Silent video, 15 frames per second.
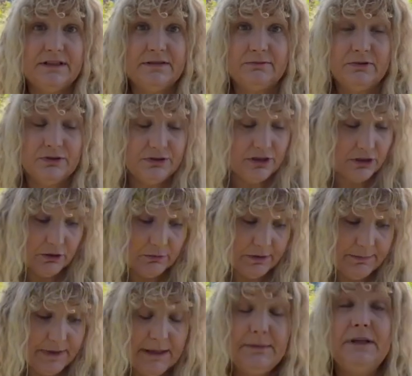Well, you know what?
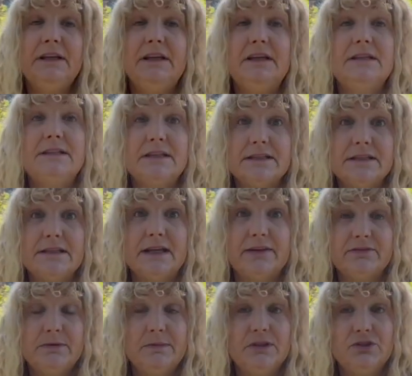Maybe it doesn't have
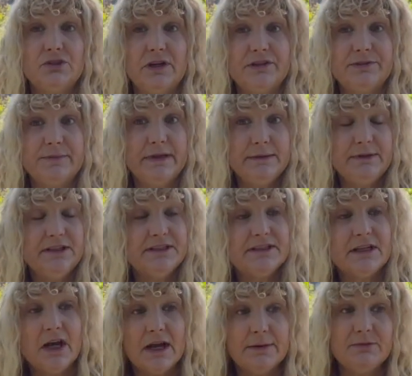to be at your house. Maybe it's
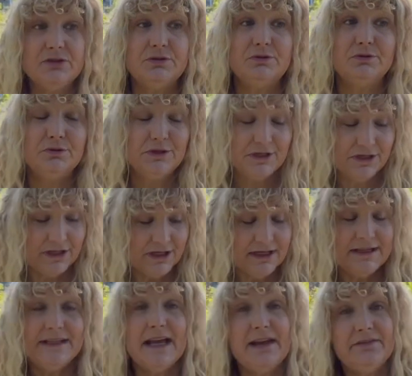time to
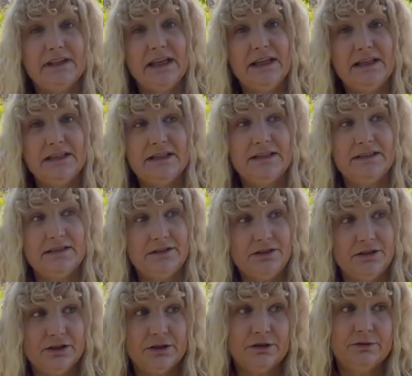navigate, you
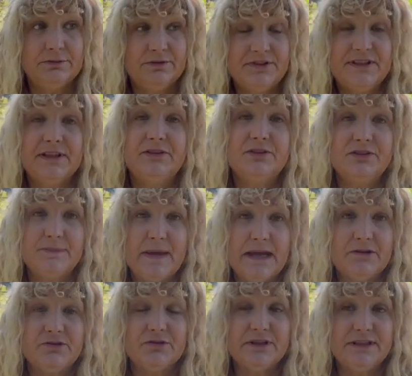know, set those
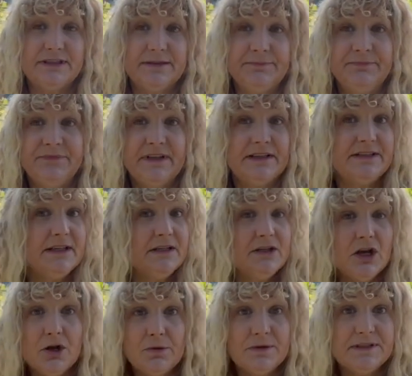boundaries and say,
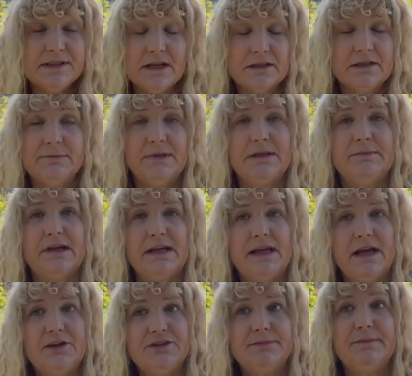no, it's not going to be at my house.